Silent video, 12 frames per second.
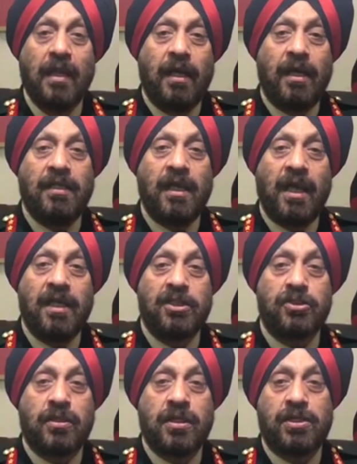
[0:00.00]
In the
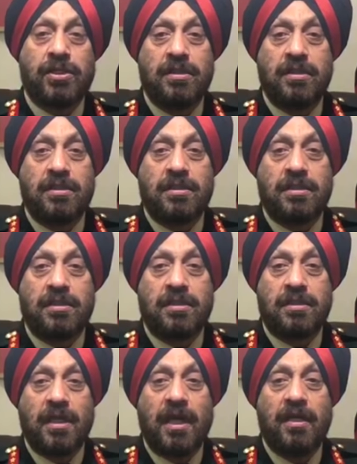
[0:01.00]
highest
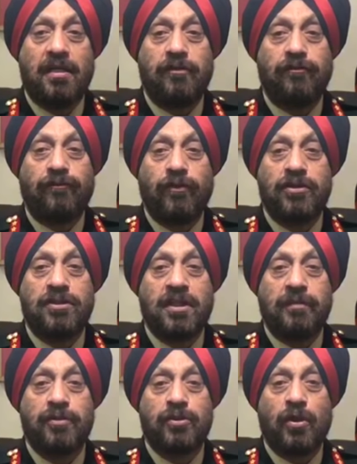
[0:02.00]
traditions and in the
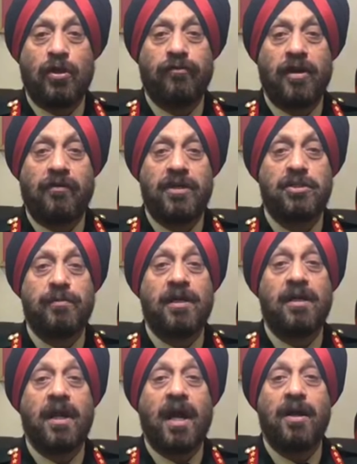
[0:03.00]
footsteps of our
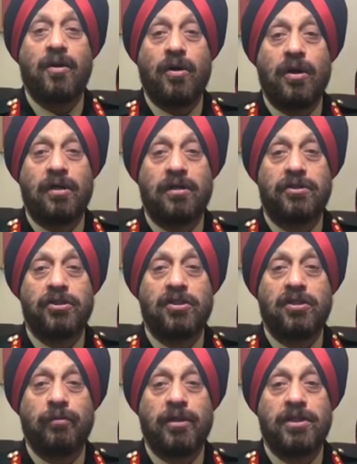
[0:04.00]
regimental icon,
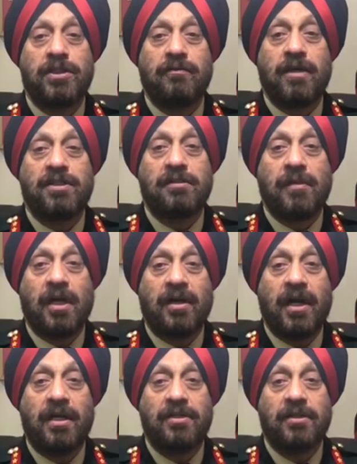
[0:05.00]
Chhatrapati Shivaji
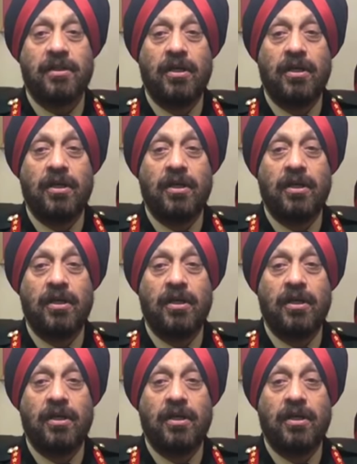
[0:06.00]
Maharaj,